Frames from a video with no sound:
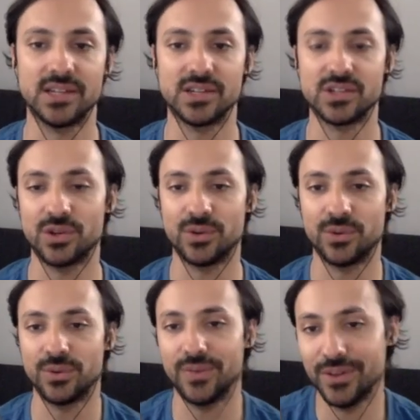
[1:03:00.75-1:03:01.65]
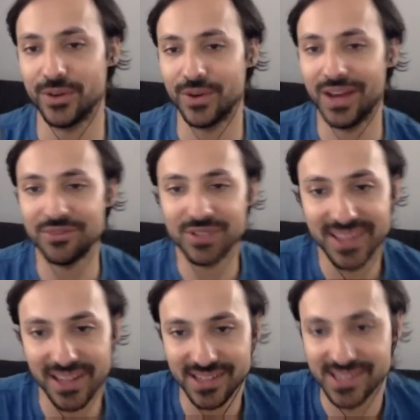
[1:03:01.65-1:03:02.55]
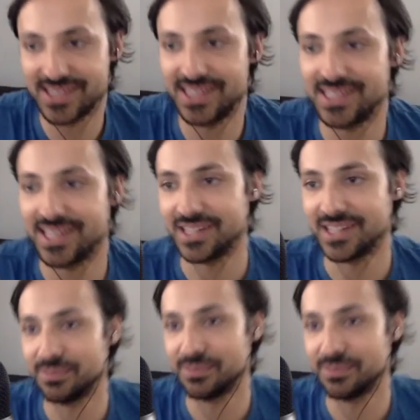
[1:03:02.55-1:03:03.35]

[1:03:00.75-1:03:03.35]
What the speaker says: So, everything else is details, in my